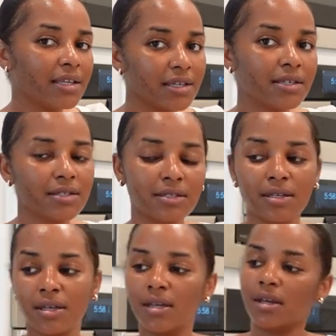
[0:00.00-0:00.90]

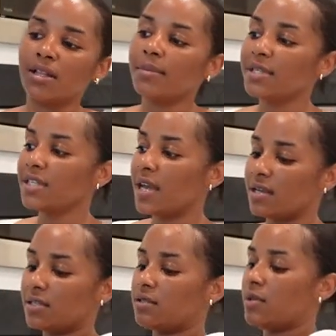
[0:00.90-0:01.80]
this. Let me see how
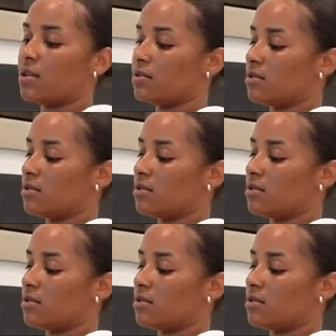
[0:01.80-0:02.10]
this smells.